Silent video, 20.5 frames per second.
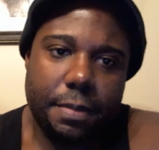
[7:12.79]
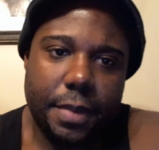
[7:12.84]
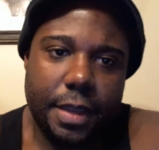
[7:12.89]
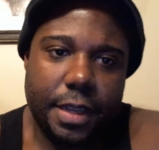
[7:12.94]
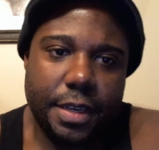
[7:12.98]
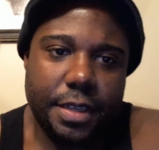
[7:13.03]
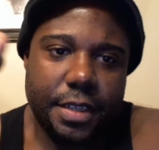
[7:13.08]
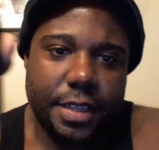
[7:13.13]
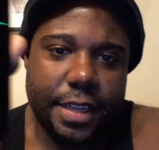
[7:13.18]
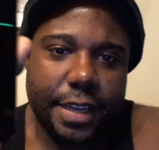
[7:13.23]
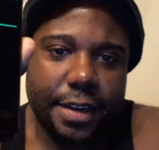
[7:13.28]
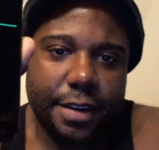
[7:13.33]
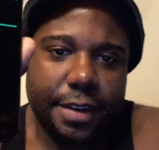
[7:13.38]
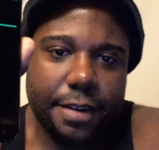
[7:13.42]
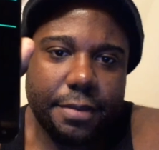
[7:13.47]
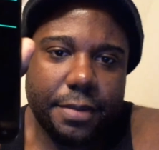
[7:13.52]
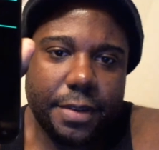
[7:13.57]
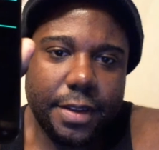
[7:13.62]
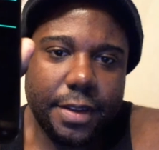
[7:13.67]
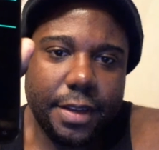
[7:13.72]
instead
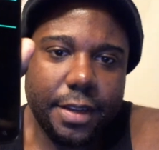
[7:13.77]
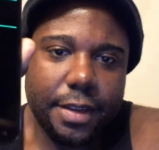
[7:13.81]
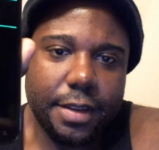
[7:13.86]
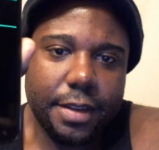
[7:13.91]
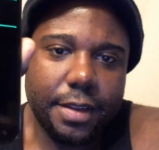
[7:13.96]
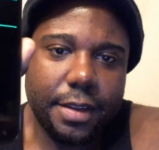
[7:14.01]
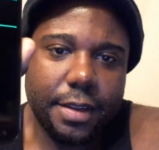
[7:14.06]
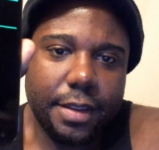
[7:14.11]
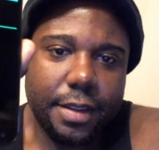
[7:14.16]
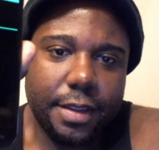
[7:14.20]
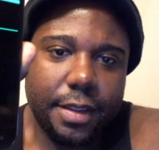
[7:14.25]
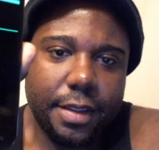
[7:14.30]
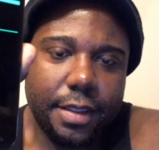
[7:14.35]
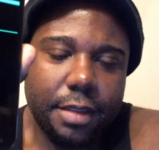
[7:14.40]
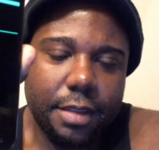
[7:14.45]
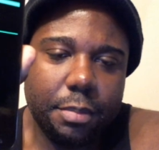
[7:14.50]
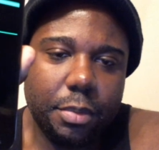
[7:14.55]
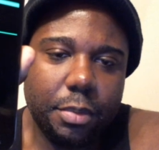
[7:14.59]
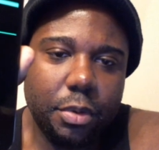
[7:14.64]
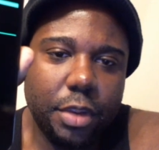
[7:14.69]
of uh,
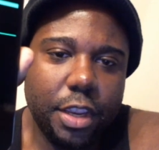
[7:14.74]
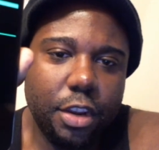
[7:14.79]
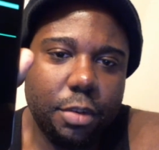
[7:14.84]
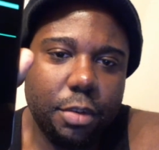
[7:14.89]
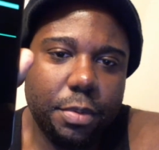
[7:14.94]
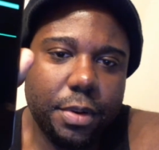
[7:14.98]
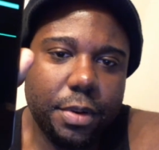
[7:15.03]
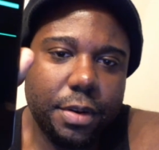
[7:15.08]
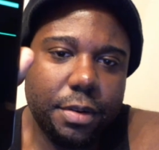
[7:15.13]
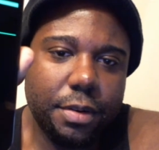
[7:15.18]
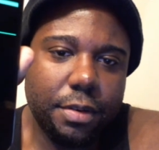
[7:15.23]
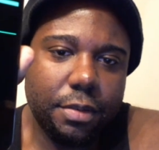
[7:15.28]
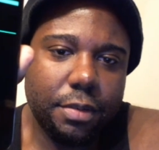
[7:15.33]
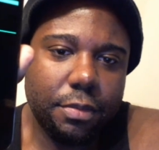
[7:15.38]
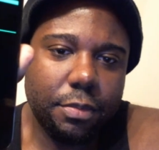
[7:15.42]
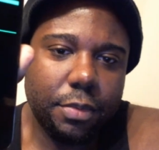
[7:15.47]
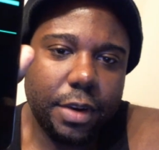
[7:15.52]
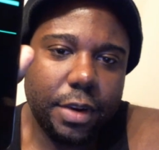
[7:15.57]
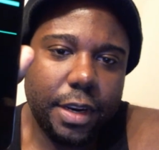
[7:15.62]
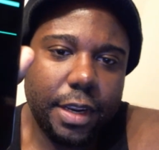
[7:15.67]
the blue Cuban
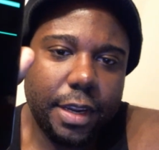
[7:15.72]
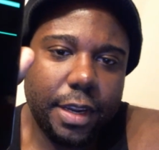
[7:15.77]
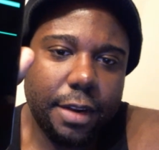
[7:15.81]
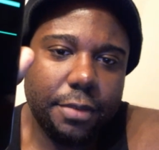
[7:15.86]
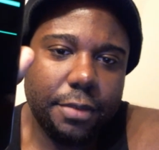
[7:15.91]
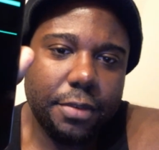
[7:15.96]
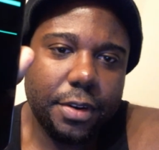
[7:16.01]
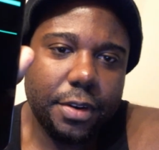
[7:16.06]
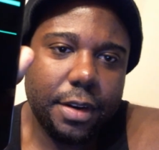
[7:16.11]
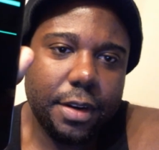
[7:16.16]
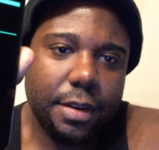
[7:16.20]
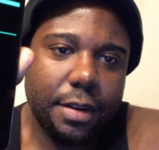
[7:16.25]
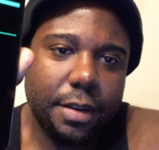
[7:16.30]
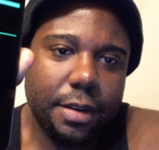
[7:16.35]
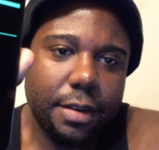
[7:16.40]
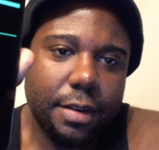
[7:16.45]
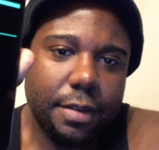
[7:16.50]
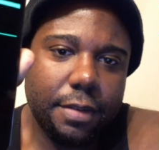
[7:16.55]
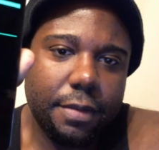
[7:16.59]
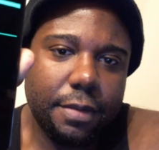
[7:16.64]
recovery
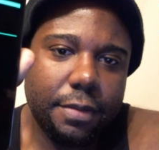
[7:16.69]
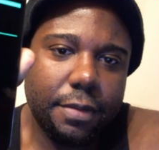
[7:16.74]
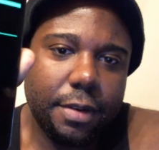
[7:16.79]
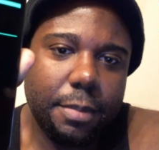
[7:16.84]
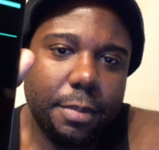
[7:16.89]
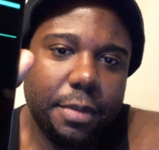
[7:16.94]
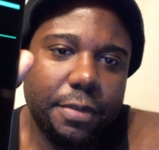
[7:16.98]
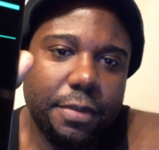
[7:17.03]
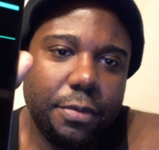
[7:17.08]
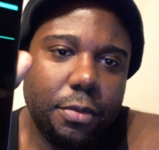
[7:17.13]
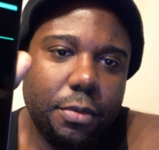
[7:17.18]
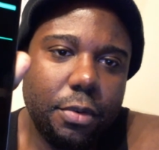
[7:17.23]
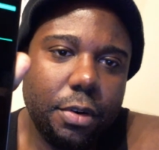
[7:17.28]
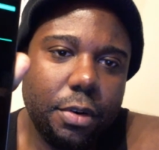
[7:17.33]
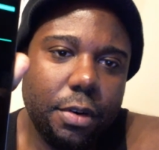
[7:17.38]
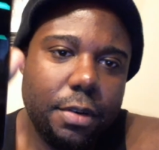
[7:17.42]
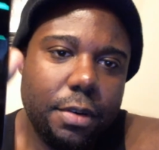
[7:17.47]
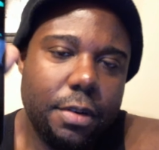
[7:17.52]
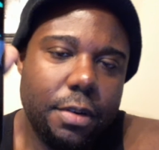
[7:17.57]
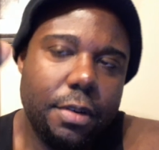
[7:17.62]
from before.